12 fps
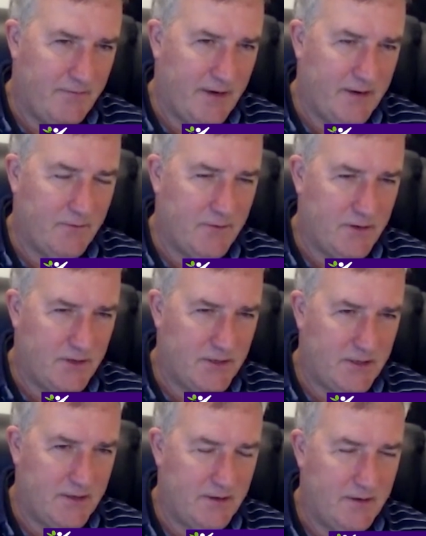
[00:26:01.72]
event, which
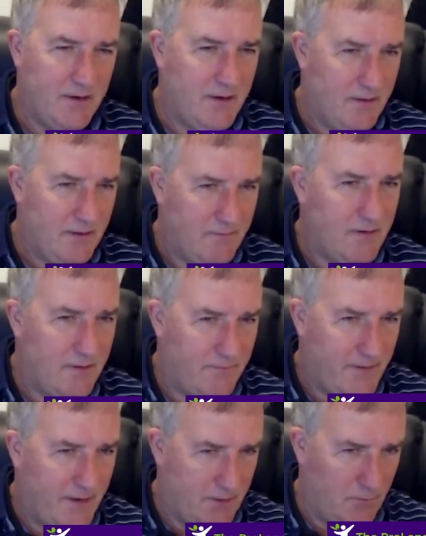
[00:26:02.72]
is the
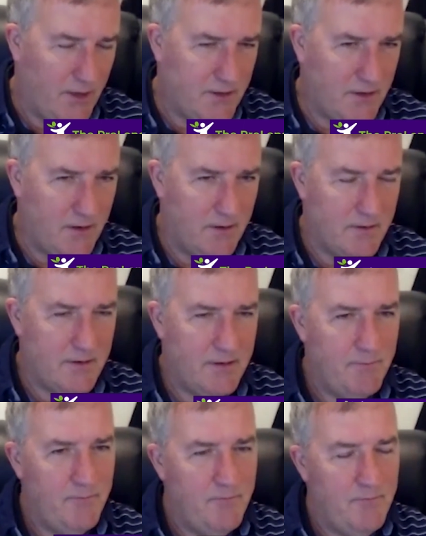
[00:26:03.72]
final blood clot.
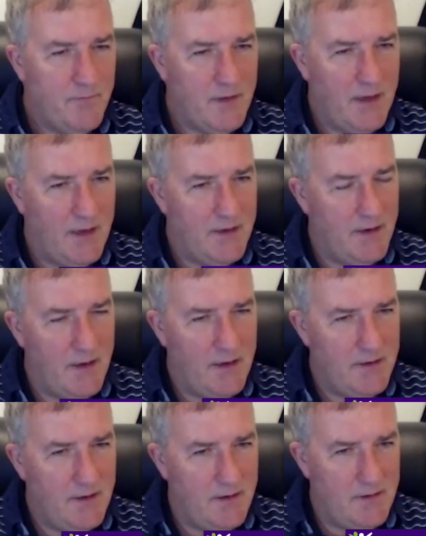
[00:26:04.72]
And
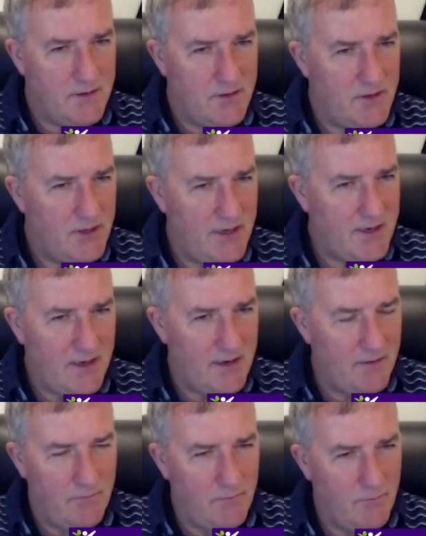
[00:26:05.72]
so she
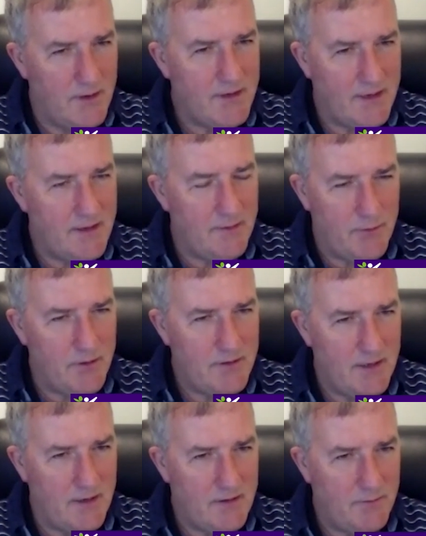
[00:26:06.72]
kind of worked out the
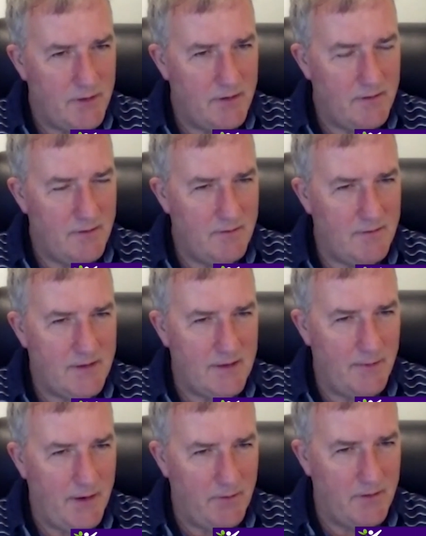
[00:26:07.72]
process, but
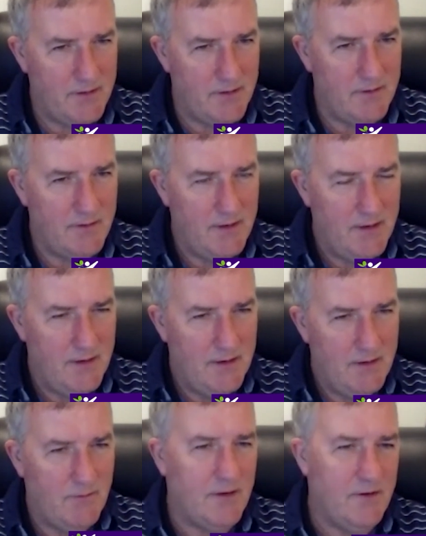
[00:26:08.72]
somehow or other,
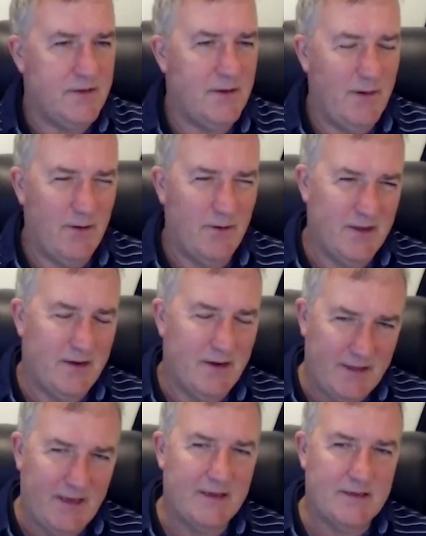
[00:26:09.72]
well, not somehow or other,
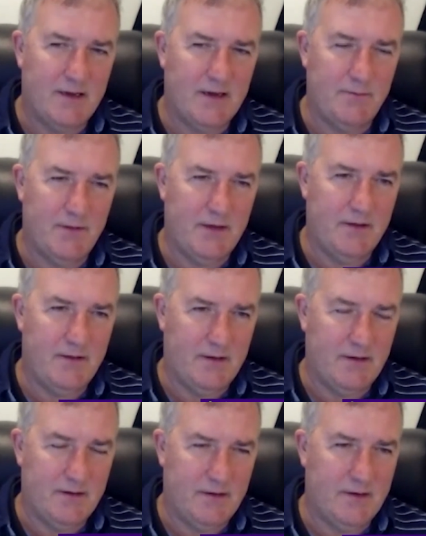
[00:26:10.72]
at that time that
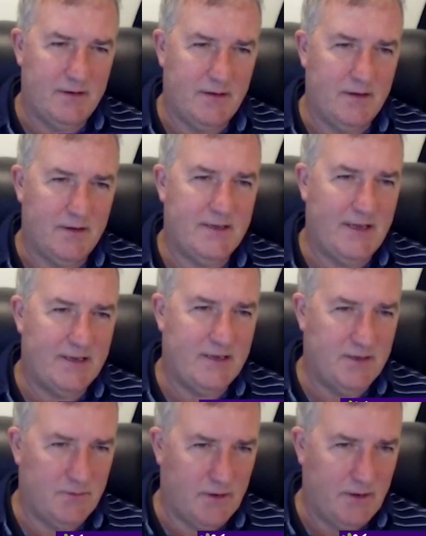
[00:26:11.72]
the
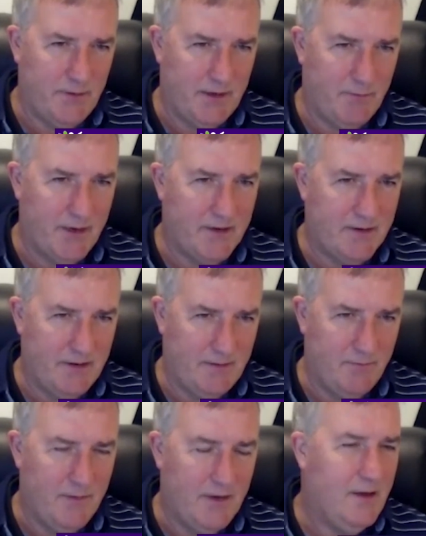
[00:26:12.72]
statins were coming in big
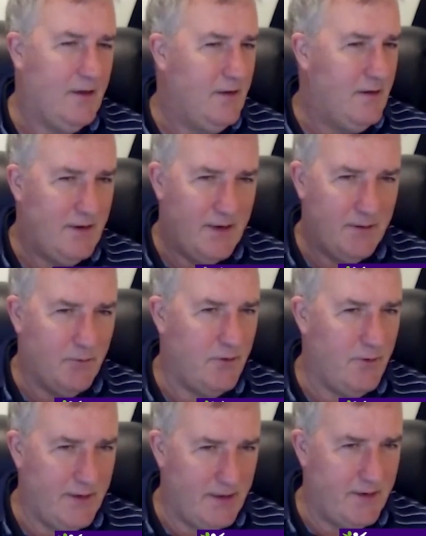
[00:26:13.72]
time, and anyone
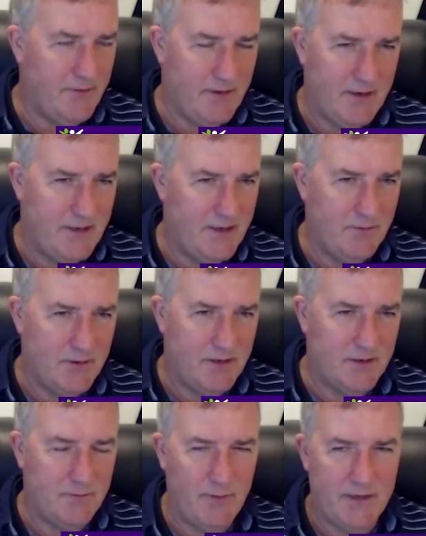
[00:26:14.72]
who had a different idea was
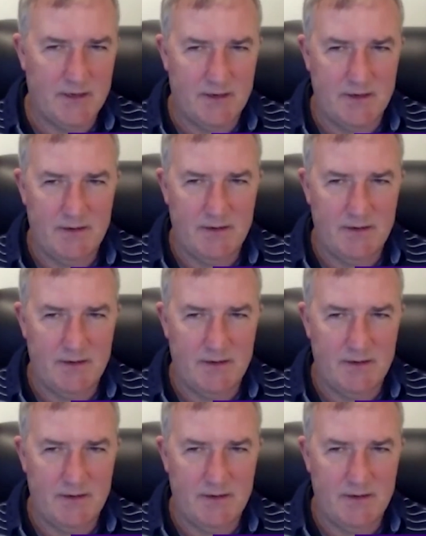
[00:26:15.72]
just basically